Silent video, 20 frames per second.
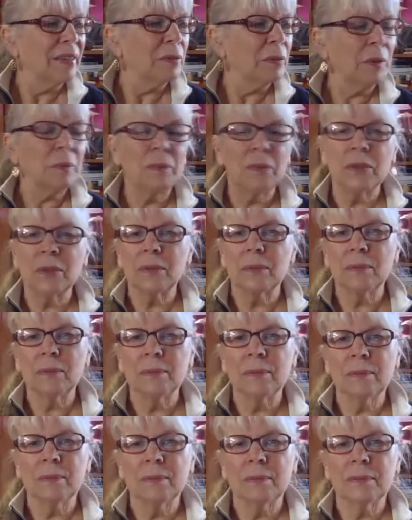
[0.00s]
Whoops.
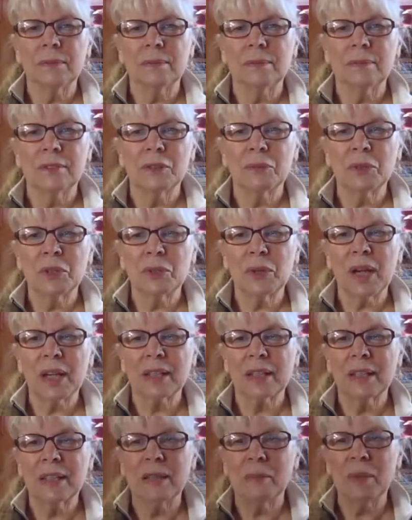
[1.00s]
She
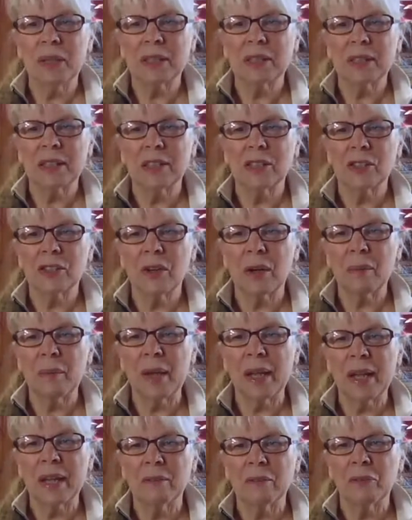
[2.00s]
retracted the message, so I
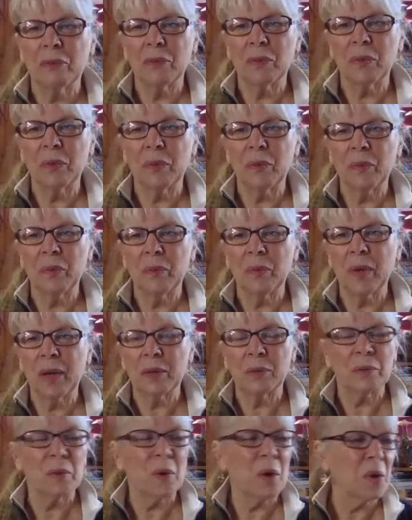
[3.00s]
may have read
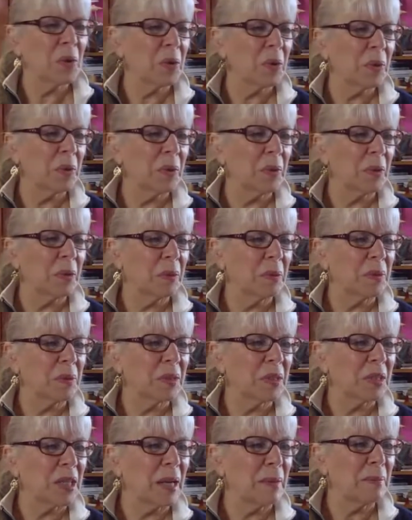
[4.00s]
it wrong or it
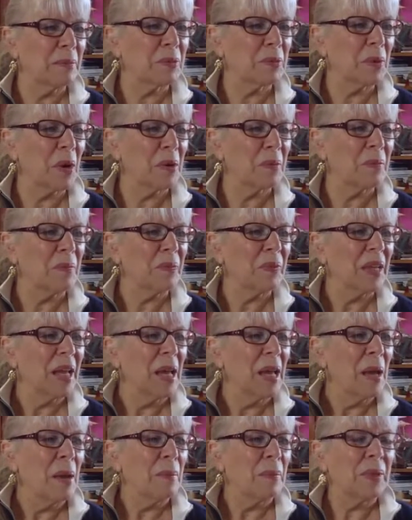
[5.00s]
was typed wrong.
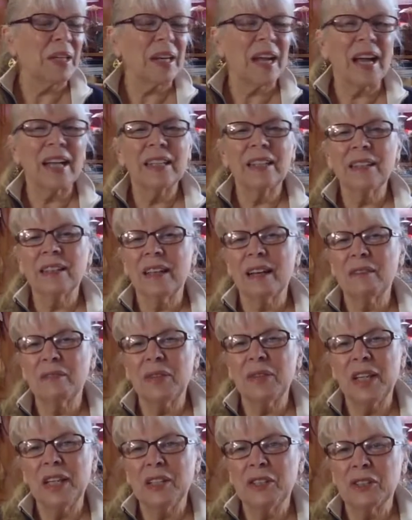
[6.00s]
But I love
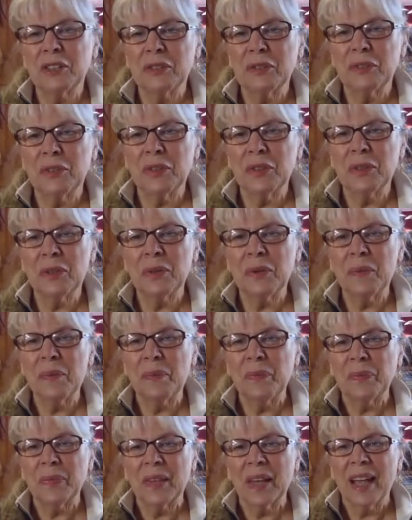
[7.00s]
each of you.
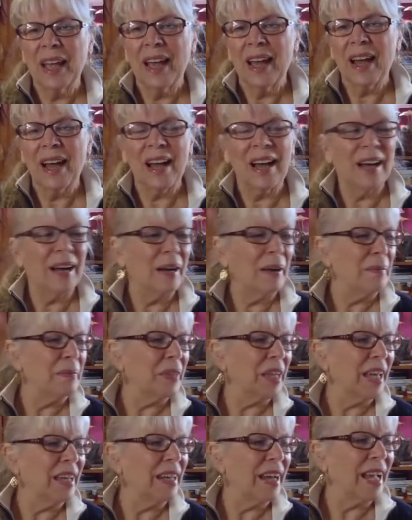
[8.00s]

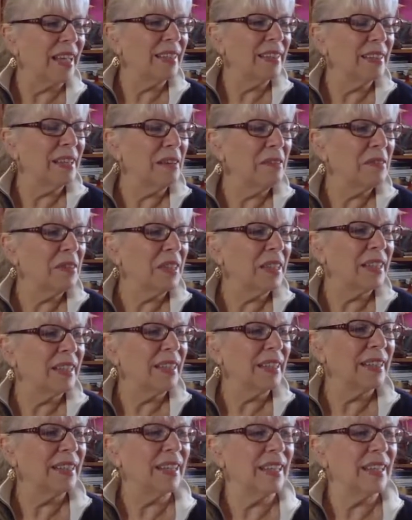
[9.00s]
And I love that